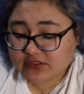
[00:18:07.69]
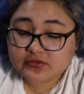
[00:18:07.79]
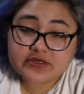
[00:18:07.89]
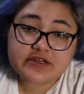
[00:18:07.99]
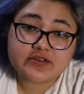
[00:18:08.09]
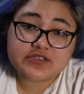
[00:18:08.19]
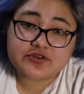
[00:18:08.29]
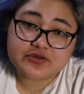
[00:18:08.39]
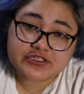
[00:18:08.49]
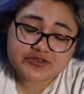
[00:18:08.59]
how to use a
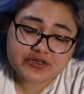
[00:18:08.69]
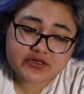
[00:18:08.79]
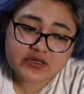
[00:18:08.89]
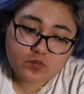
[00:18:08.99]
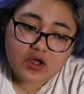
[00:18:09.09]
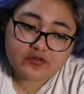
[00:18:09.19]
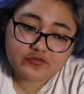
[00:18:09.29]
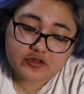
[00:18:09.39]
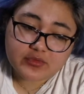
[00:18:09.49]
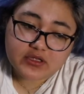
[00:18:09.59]
green screen while
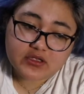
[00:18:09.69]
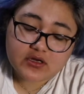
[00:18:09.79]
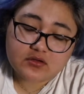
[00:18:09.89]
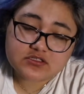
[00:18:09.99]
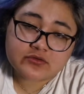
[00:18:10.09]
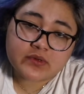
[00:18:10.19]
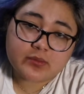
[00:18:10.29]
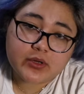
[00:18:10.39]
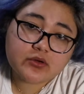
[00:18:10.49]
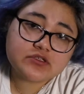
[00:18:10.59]
filming, and also in
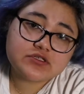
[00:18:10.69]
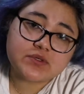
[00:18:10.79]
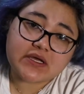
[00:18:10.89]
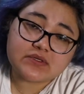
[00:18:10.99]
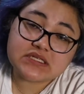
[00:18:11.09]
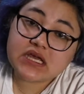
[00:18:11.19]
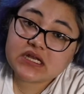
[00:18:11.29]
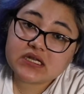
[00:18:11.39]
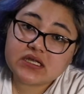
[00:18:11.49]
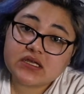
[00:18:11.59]
post when I was
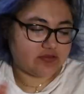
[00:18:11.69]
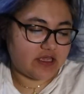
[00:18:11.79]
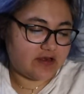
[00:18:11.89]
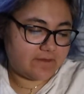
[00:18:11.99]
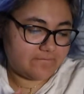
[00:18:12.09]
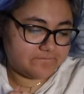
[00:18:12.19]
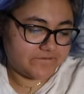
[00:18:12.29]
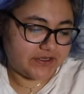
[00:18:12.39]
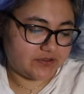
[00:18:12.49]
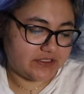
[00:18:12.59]
editing. Then
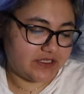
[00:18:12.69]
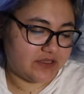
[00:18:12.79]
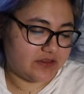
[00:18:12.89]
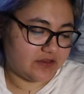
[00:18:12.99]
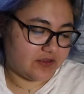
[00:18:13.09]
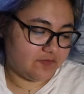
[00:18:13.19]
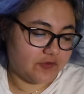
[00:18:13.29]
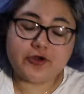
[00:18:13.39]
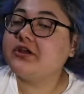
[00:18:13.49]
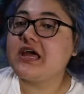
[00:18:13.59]
finally, the
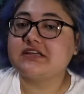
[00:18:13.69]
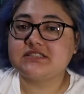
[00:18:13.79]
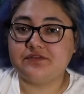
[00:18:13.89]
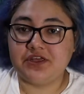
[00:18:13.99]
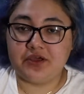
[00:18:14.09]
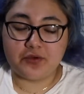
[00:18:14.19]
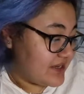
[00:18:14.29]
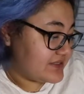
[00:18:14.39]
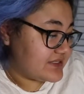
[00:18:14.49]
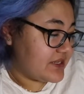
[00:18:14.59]
very last video.
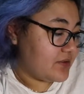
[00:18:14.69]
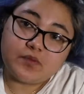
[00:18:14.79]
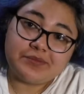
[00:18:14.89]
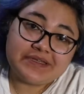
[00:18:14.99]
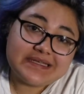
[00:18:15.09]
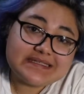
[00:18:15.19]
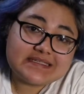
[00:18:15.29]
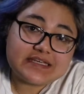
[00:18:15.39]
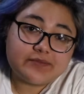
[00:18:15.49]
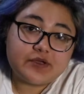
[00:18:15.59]
It is a Women in
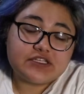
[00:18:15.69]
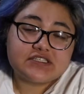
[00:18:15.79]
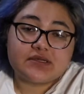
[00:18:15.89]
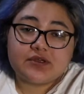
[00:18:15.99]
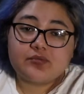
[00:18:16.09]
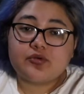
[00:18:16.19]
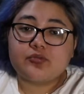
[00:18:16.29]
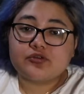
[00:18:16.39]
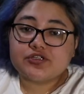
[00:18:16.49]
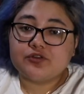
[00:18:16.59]
STEM Summit
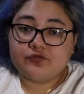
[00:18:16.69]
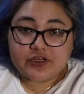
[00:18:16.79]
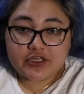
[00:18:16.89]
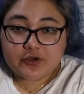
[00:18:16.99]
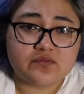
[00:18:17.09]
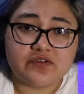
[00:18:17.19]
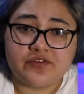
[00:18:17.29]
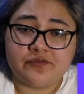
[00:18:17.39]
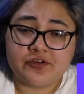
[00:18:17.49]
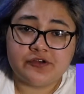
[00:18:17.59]
promotional video. One of
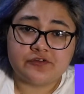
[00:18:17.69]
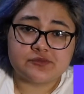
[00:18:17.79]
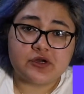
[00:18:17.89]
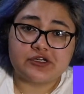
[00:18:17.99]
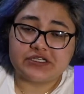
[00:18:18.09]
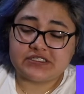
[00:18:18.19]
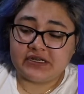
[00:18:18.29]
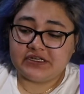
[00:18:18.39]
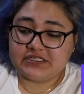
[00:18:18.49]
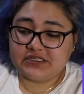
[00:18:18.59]
the very first projects that
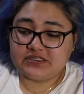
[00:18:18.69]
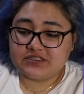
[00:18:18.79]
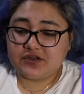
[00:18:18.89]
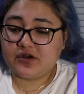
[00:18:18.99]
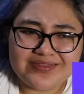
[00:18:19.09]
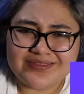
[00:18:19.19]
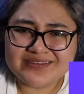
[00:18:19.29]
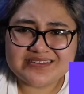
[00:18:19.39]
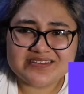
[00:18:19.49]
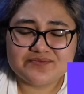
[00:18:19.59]
I did this year,
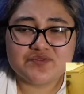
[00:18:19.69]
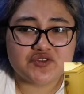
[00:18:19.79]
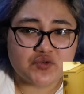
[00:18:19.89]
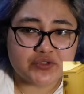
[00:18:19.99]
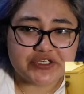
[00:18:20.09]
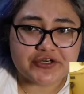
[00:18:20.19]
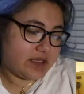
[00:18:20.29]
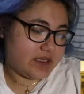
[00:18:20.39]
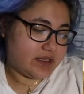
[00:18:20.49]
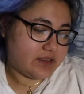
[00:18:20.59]
this school year,
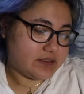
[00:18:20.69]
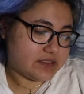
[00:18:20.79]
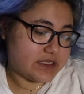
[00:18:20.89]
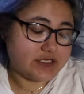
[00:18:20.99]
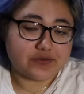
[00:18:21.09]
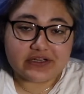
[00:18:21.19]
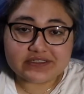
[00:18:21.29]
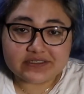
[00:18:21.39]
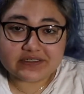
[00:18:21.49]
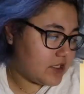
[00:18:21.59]
and I
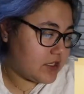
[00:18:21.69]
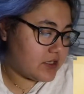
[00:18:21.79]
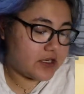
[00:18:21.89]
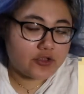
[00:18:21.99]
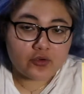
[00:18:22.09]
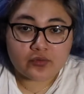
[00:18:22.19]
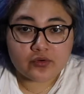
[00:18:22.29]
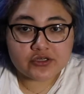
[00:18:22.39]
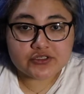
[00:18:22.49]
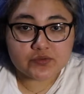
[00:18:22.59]
directed it and I
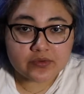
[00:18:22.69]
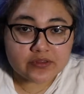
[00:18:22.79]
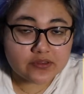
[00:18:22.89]
co-wrote it with